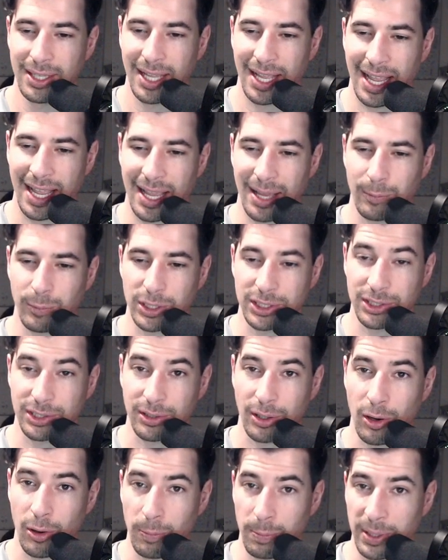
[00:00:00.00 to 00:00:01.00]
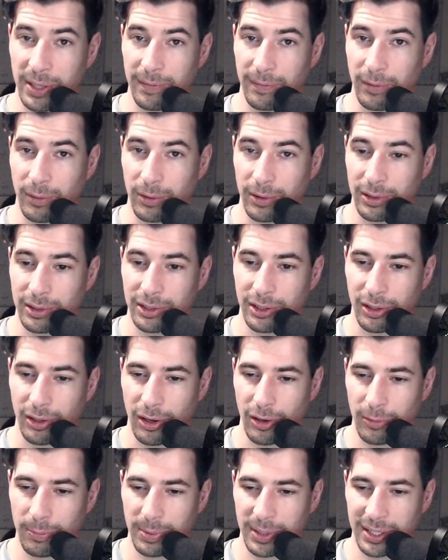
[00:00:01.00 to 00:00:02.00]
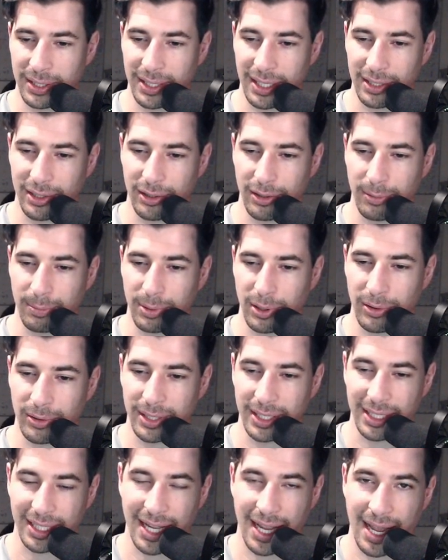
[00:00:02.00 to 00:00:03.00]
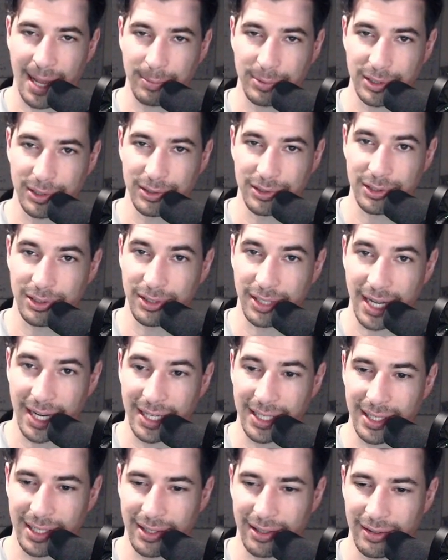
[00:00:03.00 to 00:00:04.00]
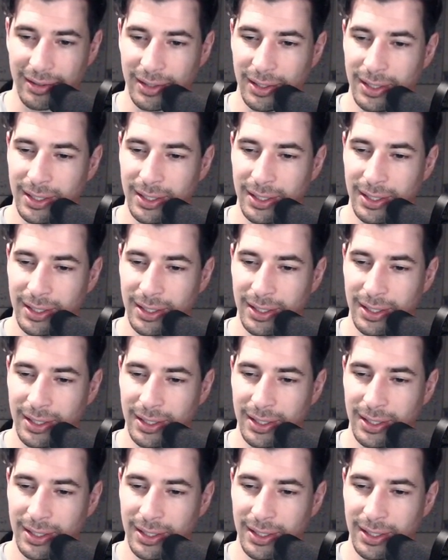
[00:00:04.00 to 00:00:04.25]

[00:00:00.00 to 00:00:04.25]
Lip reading: And what you're hoping for, you're hoping that your opponent captures your knight here.